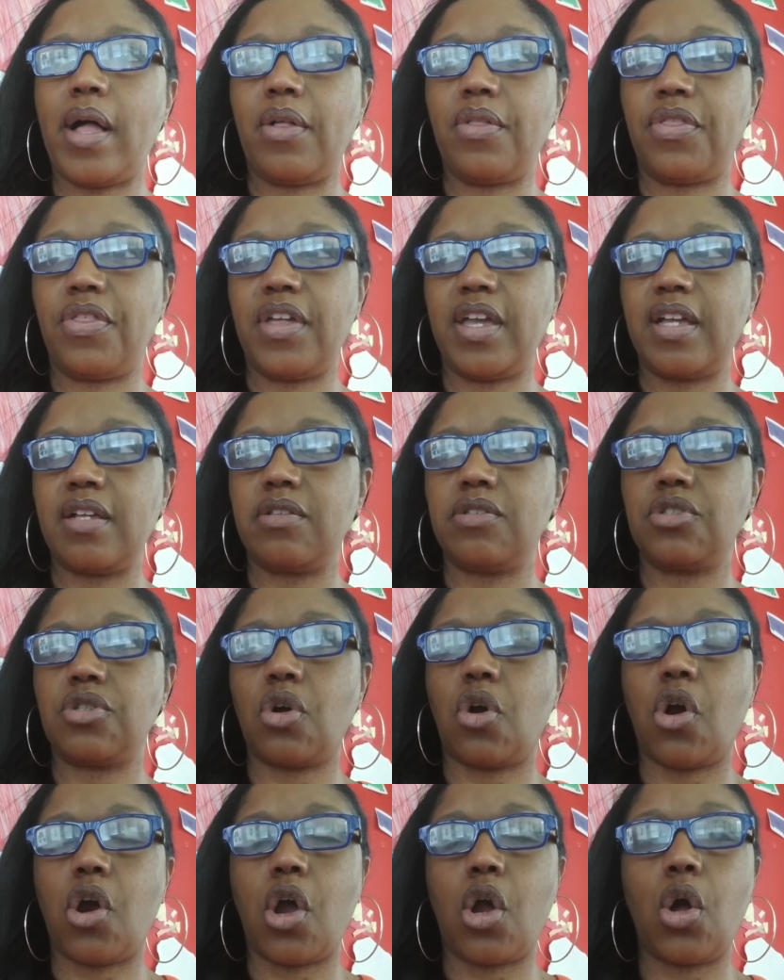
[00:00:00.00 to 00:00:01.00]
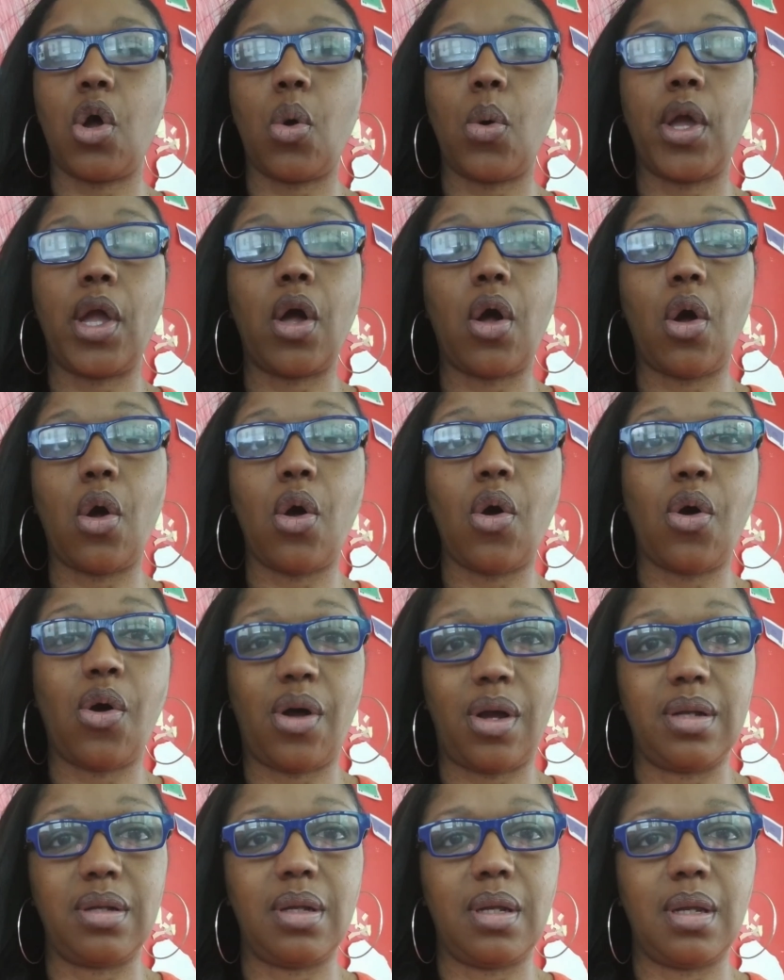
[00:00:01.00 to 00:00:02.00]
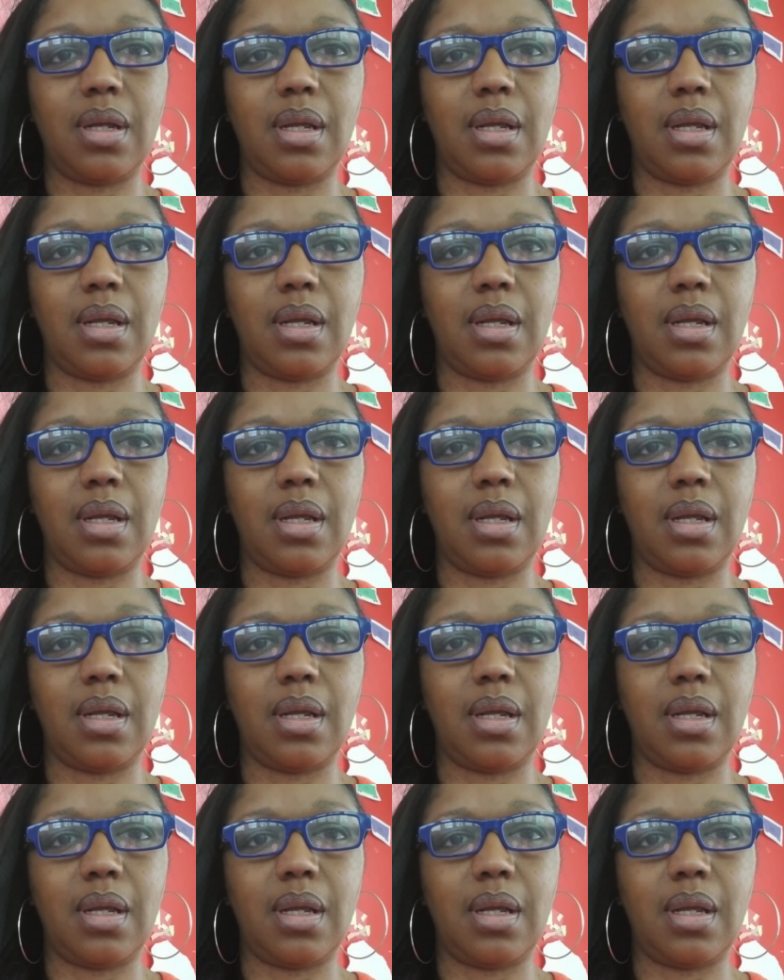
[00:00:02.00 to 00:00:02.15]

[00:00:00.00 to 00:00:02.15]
things are going on,